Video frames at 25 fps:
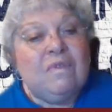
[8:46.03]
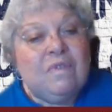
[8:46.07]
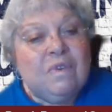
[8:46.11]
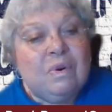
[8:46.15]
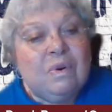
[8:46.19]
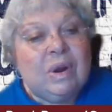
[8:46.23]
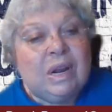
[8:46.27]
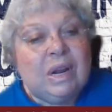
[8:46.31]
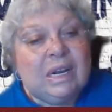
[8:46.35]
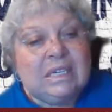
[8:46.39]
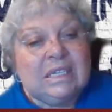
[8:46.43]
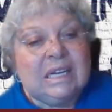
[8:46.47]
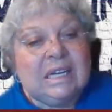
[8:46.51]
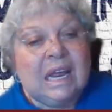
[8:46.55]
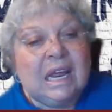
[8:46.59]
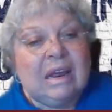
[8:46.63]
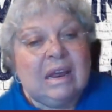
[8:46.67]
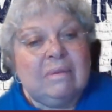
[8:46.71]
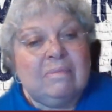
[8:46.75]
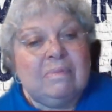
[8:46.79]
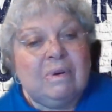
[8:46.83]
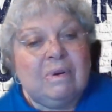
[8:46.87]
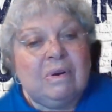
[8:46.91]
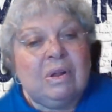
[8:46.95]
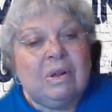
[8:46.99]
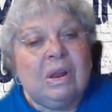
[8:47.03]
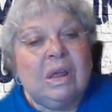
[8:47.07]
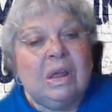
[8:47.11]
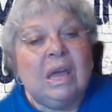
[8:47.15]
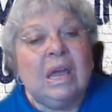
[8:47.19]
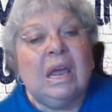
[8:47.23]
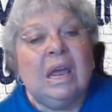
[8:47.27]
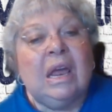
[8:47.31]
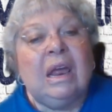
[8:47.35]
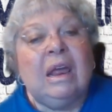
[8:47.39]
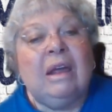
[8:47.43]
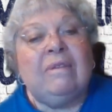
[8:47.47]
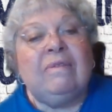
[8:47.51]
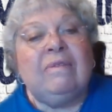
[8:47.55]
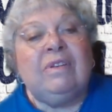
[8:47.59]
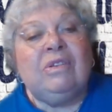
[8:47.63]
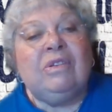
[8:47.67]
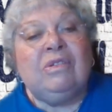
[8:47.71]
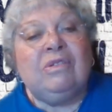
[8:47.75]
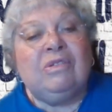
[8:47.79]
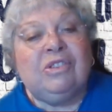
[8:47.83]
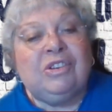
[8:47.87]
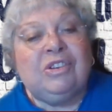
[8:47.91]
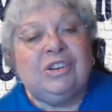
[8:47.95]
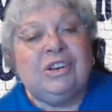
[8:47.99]
For example,
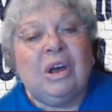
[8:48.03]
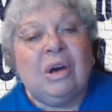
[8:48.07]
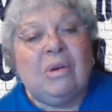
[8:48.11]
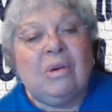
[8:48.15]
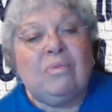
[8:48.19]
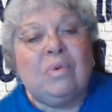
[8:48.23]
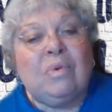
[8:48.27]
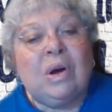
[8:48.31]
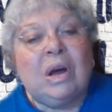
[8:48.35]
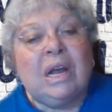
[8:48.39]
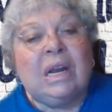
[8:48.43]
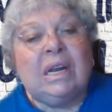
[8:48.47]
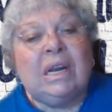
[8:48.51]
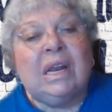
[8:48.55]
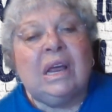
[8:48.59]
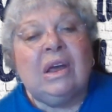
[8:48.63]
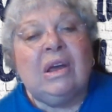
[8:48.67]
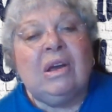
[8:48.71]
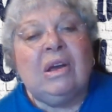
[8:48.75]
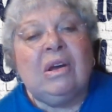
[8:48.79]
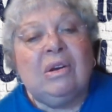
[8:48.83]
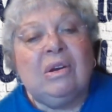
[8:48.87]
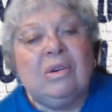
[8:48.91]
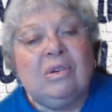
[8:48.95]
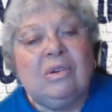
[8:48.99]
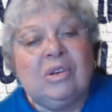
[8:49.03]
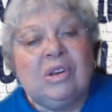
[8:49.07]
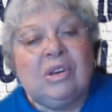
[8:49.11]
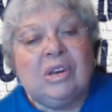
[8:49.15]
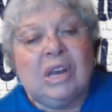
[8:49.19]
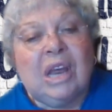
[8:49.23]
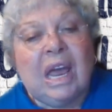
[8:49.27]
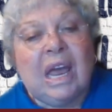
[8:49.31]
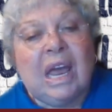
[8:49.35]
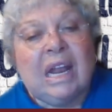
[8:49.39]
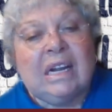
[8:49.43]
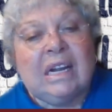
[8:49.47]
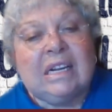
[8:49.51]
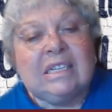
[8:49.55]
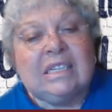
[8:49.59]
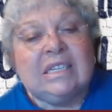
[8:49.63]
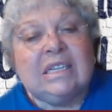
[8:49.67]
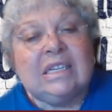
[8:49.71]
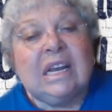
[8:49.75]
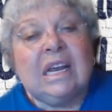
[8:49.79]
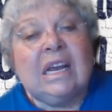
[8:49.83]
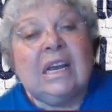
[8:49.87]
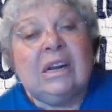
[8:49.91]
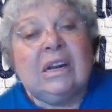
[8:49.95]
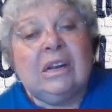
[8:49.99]
if you're someone who
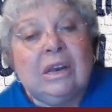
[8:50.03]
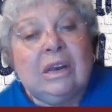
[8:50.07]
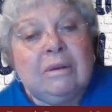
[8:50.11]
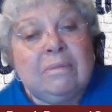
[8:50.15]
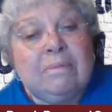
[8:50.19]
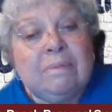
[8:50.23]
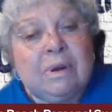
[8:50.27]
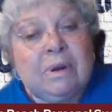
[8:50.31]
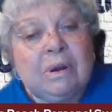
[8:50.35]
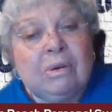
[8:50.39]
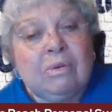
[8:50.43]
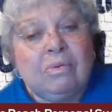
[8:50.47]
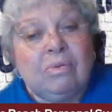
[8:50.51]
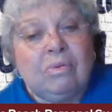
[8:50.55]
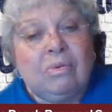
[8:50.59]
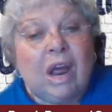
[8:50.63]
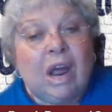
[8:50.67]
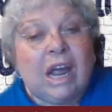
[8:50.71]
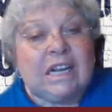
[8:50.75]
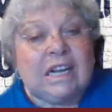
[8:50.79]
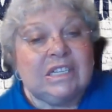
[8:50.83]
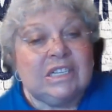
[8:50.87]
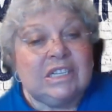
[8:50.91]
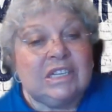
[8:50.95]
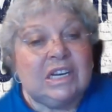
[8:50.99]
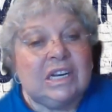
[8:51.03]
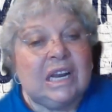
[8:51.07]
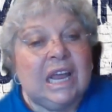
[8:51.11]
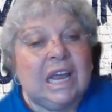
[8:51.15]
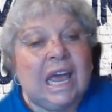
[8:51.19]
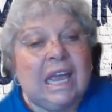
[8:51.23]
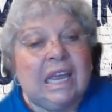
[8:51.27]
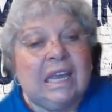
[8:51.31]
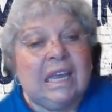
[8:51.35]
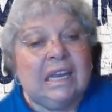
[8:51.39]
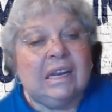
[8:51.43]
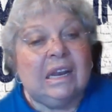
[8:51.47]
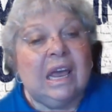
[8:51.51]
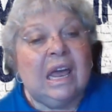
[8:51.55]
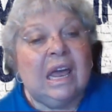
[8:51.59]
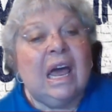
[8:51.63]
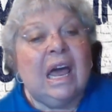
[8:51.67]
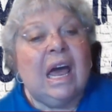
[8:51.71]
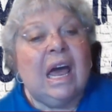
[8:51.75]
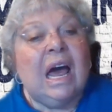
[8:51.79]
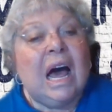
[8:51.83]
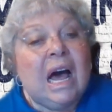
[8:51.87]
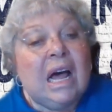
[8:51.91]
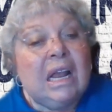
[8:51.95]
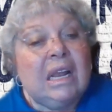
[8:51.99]
tends to procrastinate
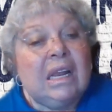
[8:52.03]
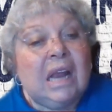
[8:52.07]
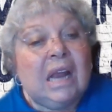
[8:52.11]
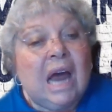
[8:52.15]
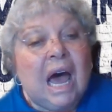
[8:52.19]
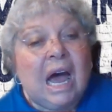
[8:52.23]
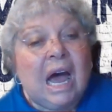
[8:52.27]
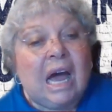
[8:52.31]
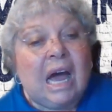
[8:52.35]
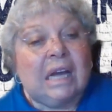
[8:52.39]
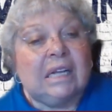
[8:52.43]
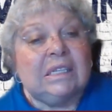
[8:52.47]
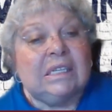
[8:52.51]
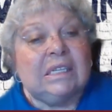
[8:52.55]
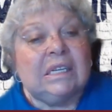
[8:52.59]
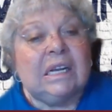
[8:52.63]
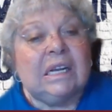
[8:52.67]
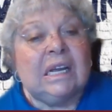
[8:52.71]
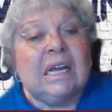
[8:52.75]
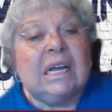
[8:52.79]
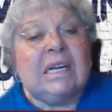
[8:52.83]
a lot,